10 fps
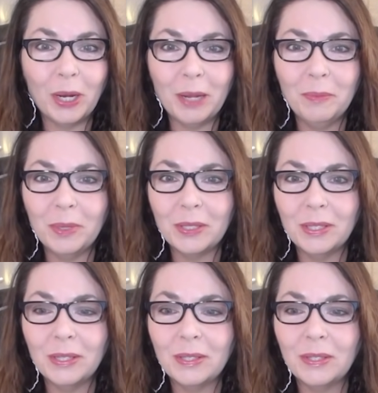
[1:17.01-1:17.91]
and
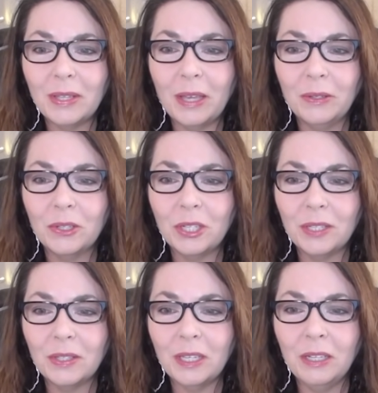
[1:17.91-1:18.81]
business
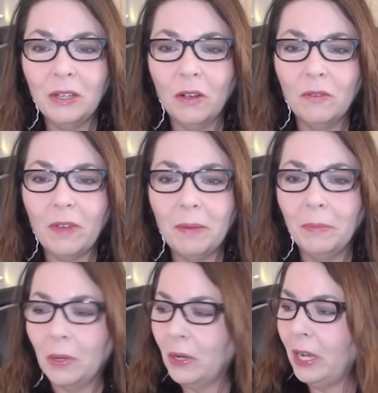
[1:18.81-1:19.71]
energies in November,